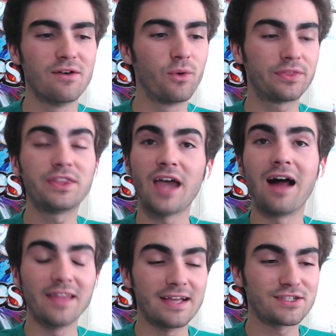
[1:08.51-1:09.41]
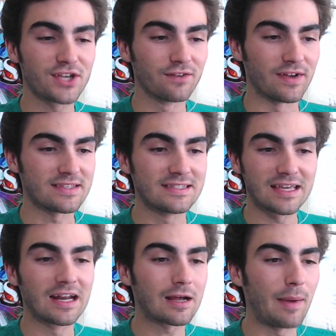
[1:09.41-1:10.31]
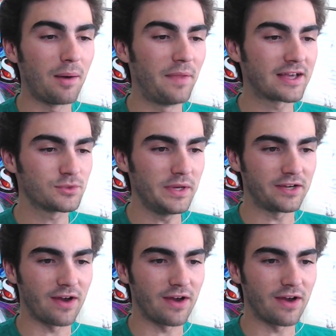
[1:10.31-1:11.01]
with the online service, it's gonna come out next week,